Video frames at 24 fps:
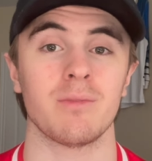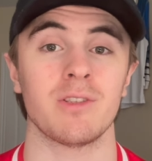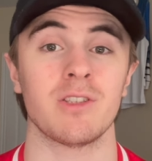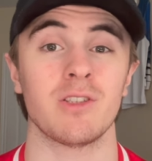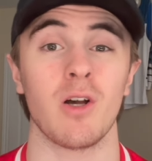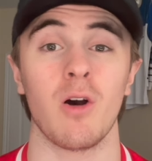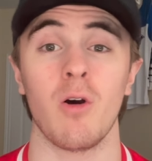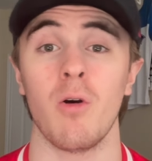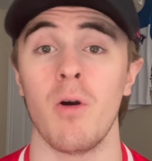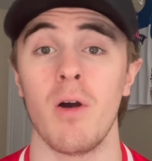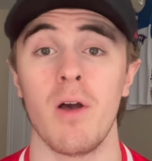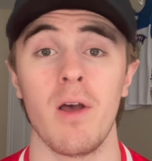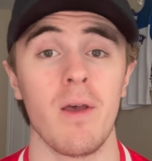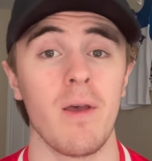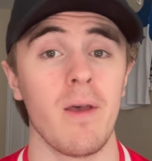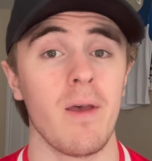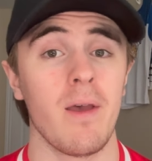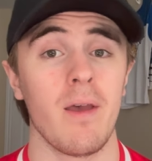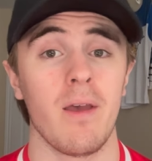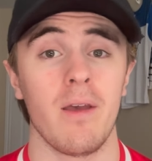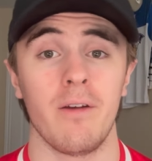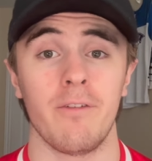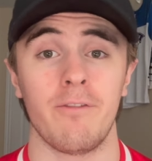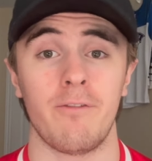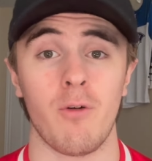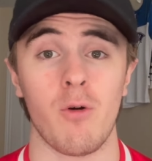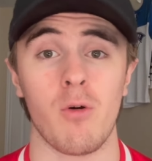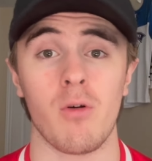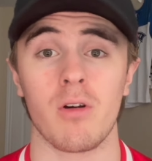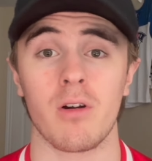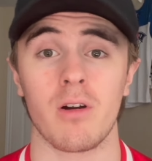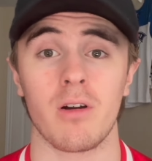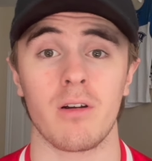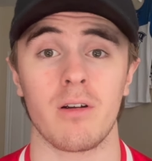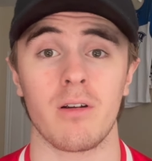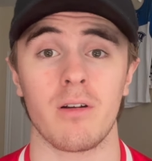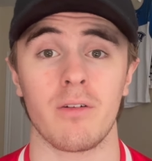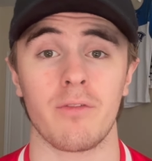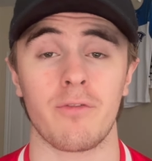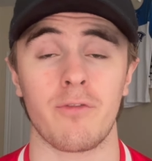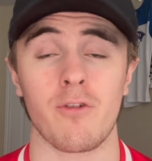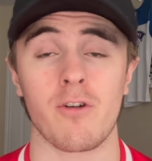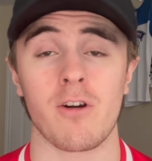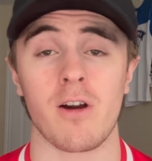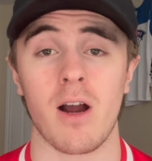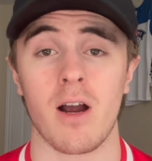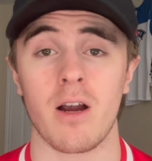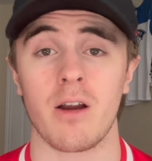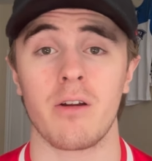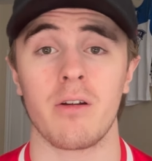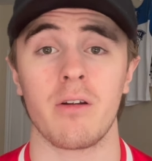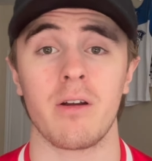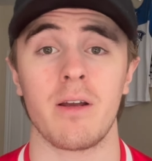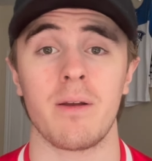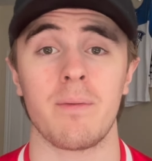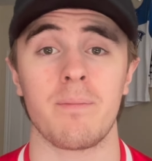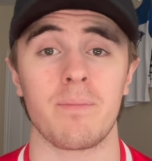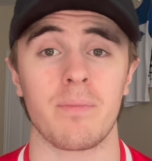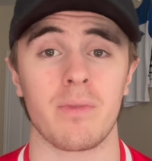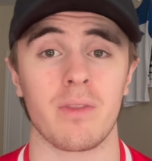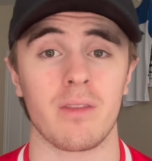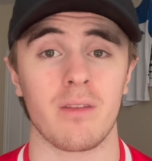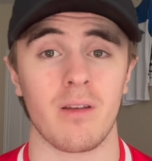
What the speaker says: So for Hungary,